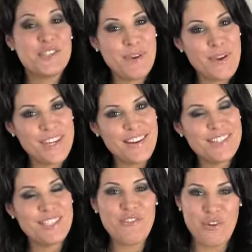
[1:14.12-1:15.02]
smoky
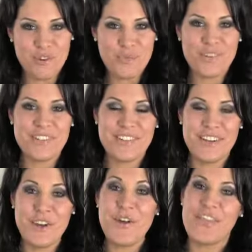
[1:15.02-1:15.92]
eyes you've always wanted
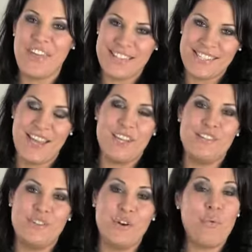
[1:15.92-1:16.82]
to know, that's how
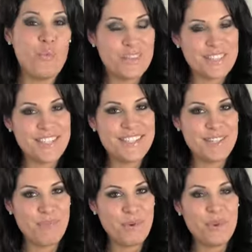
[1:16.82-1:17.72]
you do it. Wasn't it
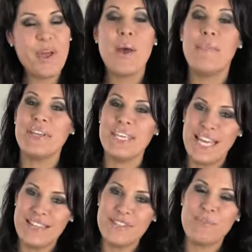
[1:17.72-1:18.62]
simple? But
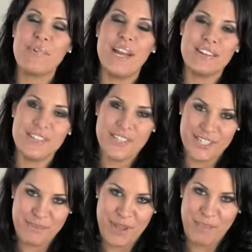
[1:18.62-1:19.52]
yes, practice
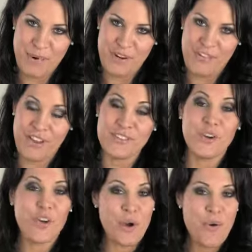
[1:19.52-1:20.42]
does make perfect.
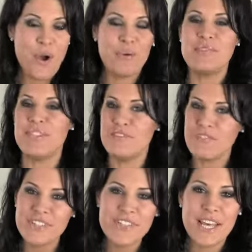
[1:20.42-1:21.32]
So go home, sit in
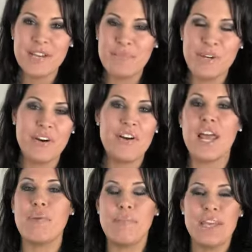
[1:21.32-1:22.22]
front of that
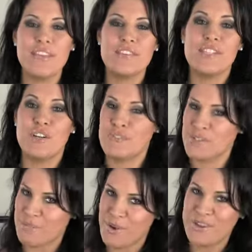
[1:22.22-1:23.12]
mirror and make yourself
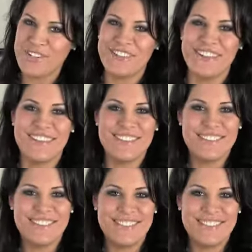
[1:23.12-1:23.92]
smoking hot.